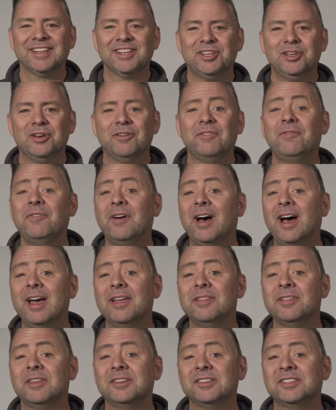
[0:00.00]
You'll
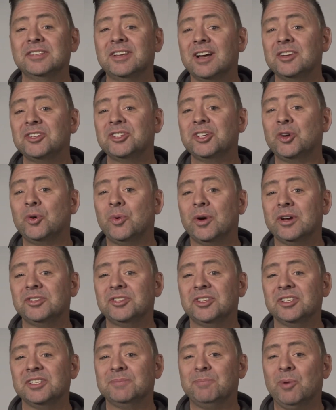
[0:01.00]
find the discussion
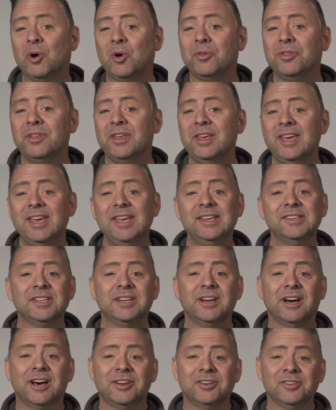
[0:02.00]
questions both easy
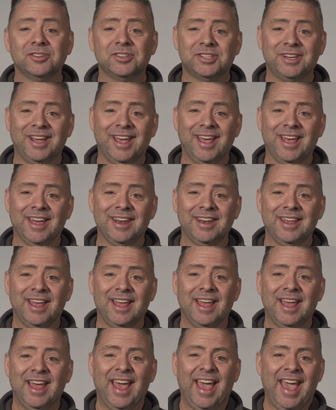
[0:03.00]
to understand
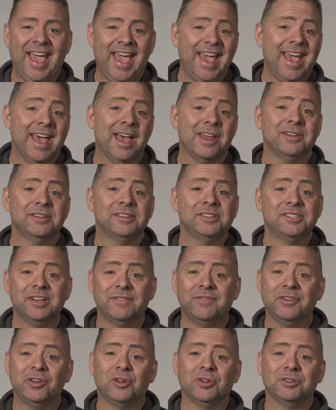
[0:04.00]
and
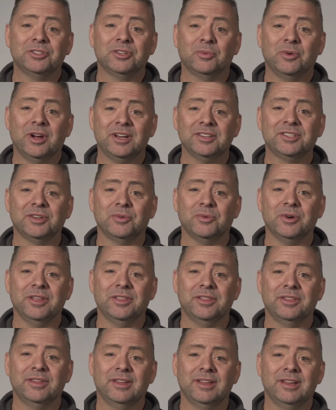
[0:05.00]
difficult to wrestle with.
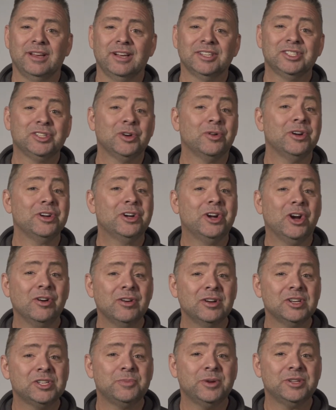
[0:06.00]
So, our
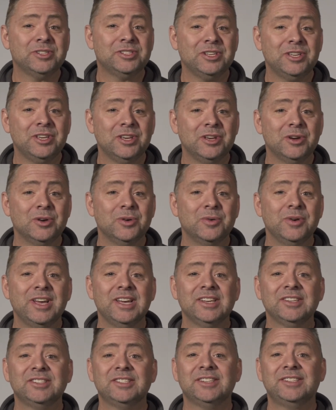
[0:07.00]
encouragement to you
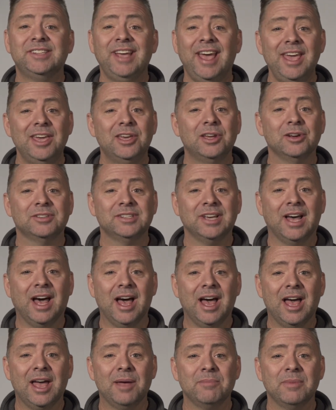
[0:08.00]
is to take your
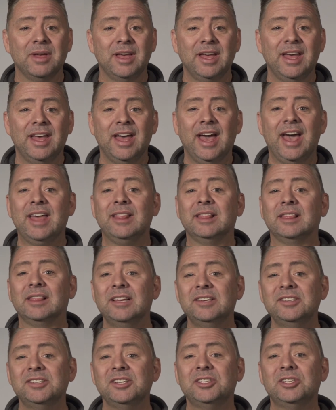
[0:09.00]
time and
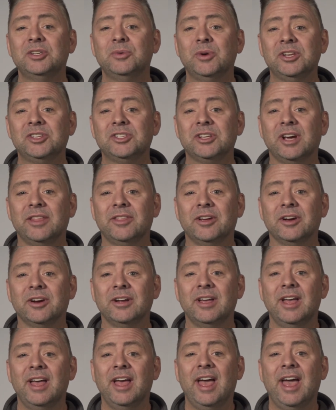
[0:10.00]
listen to each
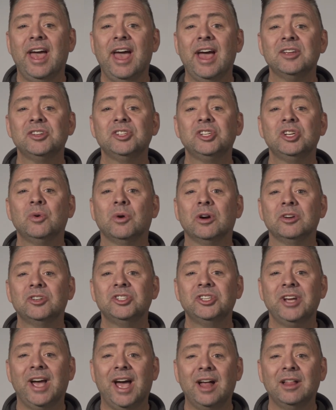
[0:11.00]
other as you are
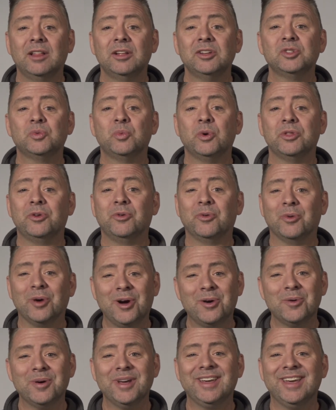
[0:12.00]
challenged with
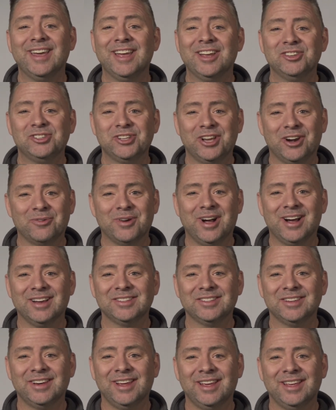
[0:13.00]
growing in
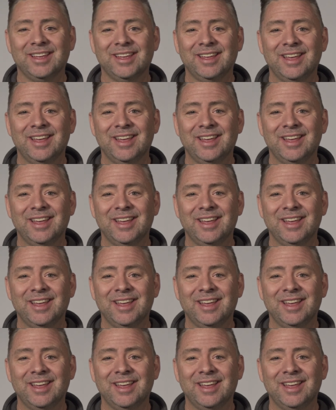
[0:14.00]
generosity.